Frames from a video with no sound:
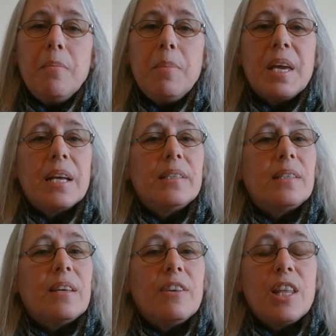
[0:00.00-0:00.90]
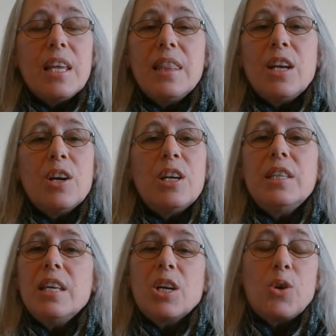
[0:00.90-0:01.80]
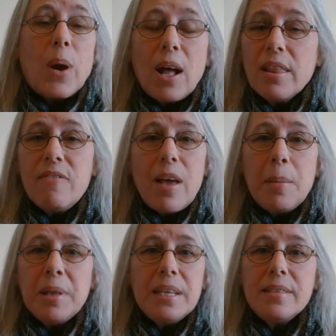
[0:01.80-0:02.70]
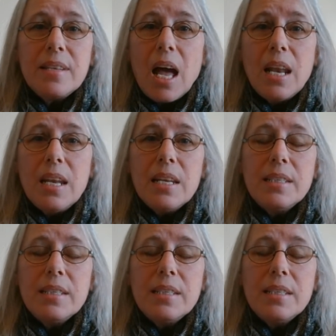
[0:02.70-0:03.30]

because the Crowley family is not